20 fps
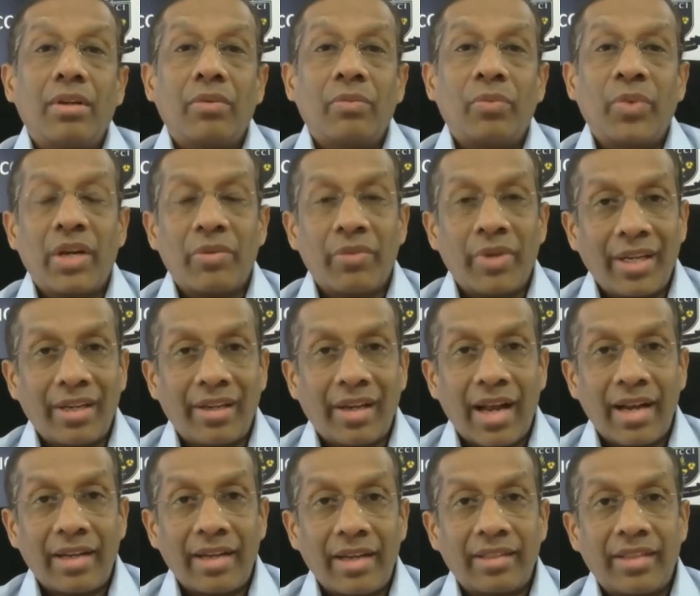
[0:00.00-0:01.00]
We are very
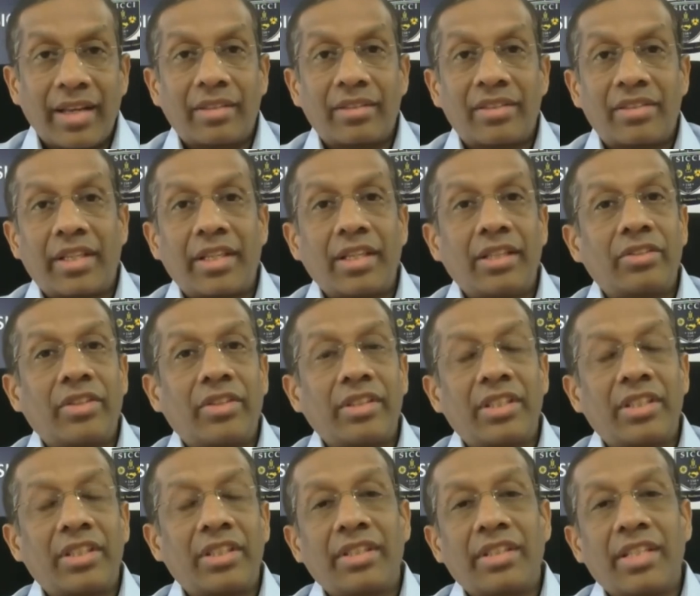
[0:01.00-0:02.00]
glad that SICCI
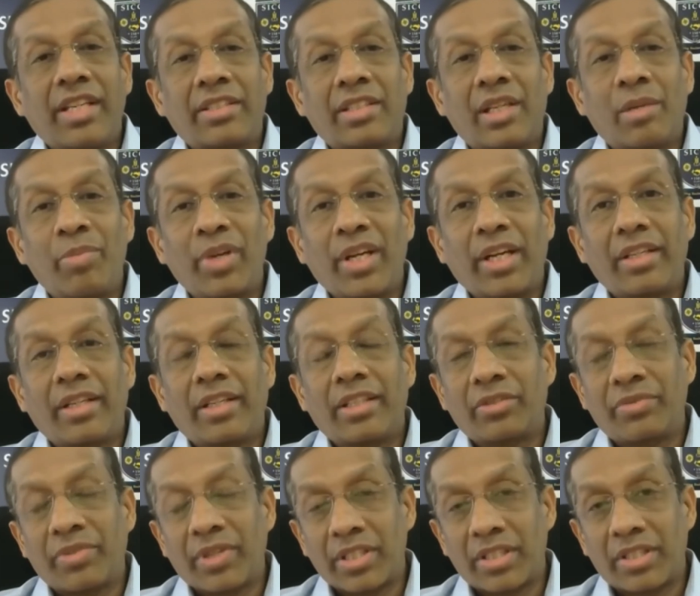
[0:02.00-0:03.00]
360 has completed its
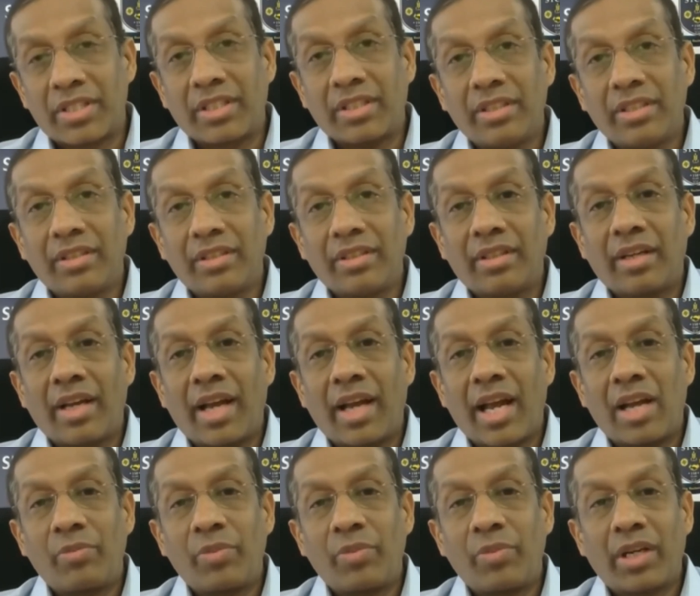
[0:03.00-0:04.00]
first year, and
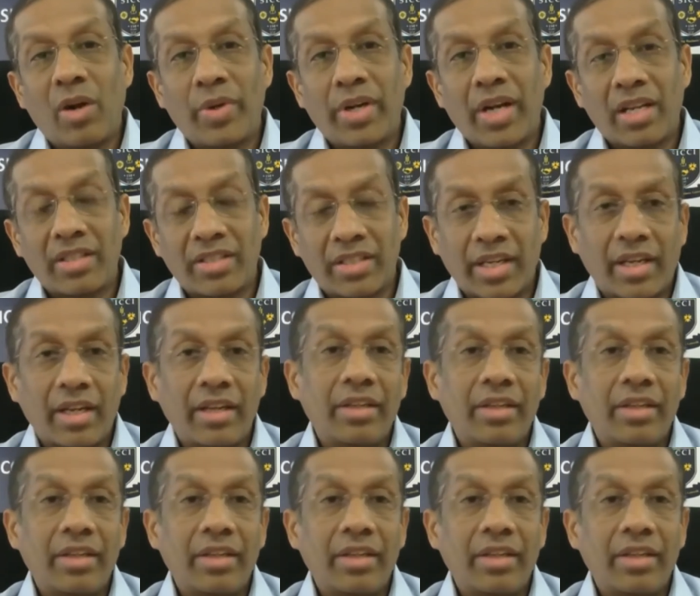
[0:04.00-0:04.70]
we are now in our second